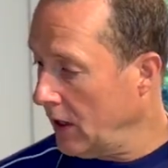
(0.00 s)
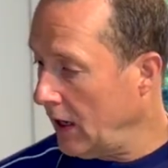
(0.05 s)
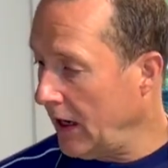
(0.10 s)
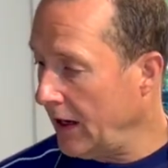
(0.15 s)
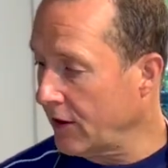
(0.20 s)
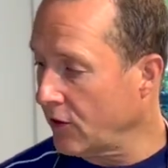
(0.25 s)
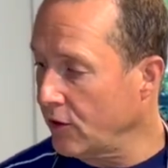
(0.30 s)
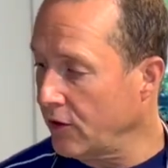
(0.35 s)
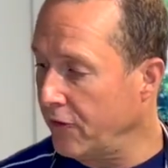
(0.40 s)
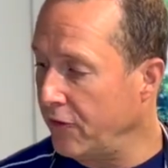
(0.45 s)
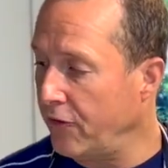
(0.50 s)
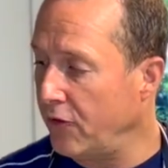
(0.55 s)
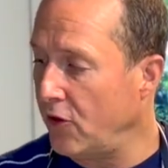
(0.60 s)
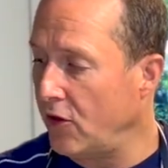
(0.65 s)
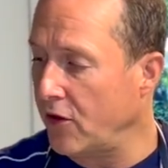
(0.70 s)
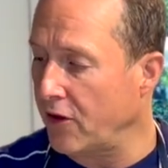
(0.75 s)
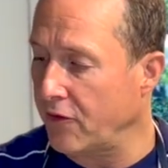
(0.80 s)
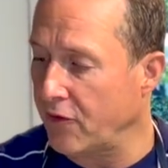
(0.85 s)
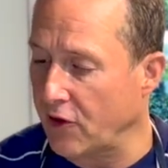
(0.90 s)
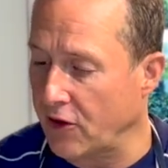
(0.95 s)
I'm going to
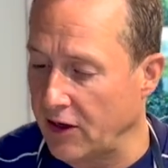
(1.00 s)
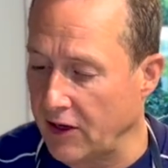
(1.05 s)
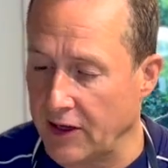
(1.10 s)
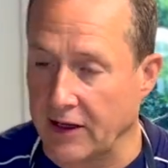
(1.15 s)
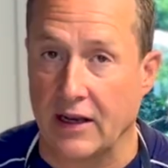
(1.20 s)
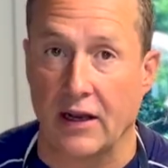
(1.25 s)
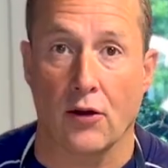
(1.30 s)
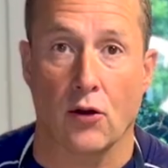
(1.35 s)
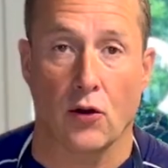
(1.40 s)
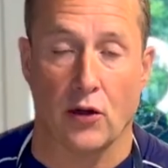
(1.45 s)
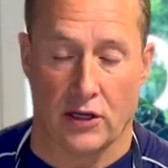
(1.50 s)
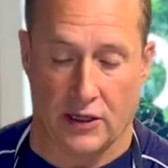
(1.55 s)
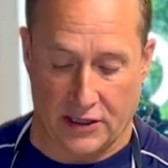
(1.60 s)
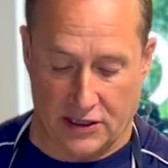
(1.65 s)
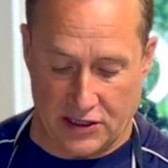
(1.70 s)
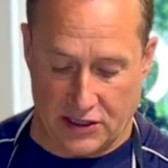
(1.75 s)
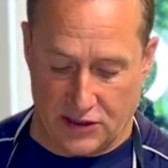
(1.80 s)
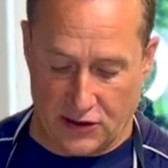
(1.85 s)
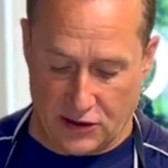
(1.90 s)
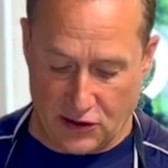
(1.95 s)
very, very lightly oil
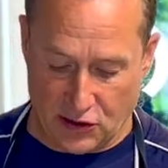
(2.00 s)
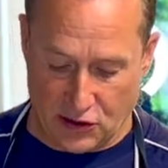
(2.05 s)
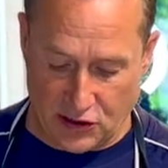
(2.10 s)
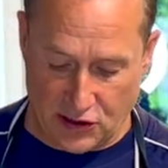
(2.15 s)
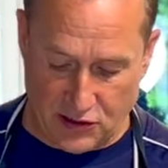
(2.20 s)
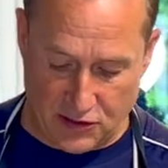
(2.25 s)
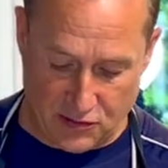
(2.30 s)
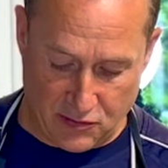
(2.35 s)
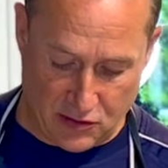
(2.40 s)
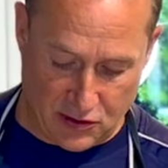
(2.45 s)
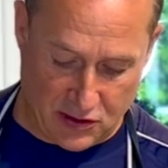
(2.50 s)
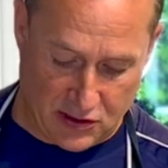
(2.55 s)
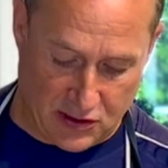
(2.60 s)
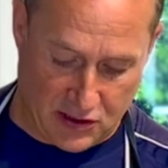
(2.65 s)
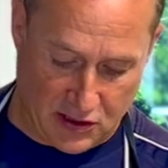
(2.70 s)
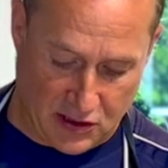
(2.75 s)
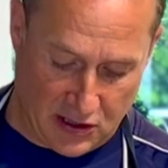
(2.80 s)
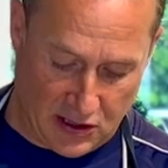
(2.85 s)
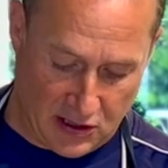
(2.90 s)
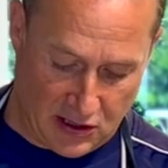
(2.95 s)
this, just
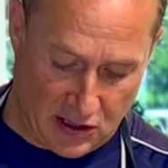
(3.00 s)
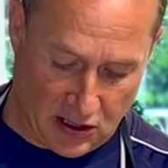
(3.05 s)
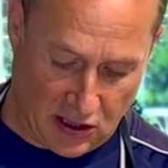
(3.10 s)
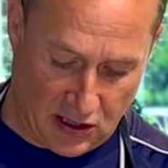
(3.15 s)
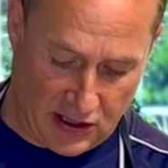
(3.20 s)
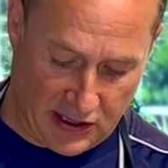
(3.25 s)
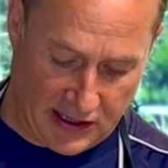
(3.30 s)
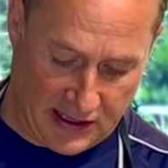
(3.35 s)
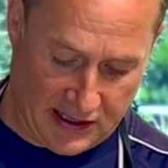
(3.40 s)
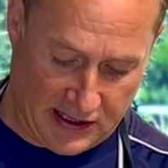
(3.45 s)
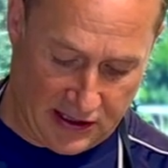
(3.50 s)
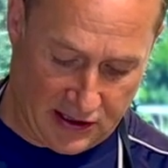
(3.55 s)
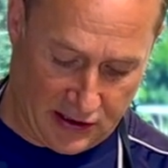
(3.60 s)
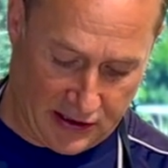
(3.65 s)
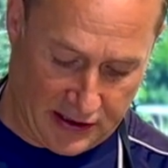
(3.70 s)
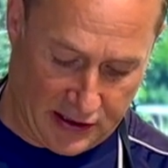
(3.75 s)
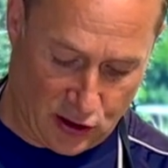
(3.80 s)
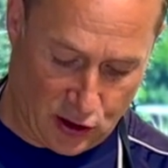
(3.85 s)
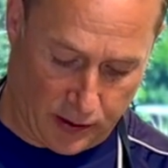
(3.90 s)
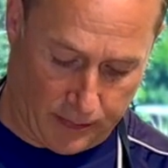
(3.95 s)
tiny,
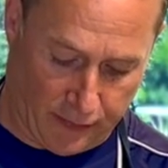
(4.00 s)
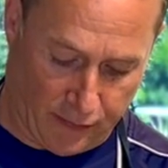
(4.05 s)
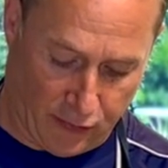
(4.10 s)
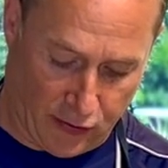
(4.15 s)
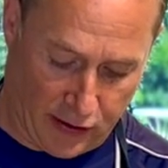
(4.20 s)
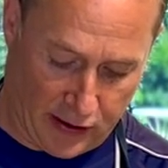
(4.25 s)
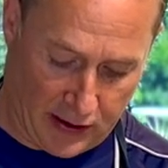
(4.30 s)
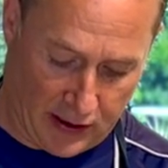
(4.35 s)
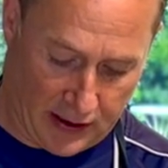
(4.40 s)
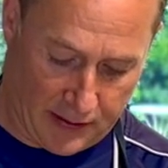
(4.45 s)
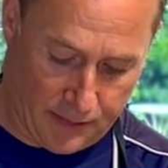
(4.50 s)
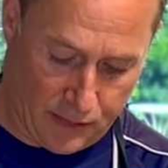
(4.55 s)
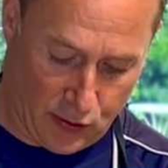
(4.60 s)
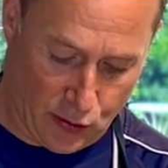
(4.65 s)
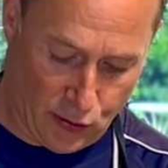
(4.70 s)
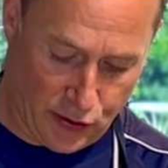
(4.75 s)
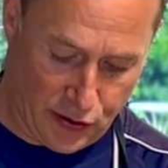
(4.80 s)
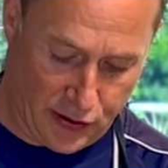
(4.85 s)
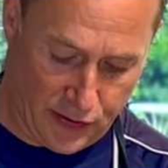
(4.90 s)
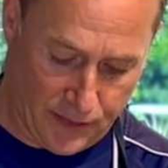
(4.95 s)
tiny drop of oil on
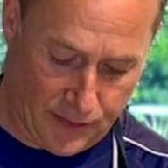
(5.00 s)
both.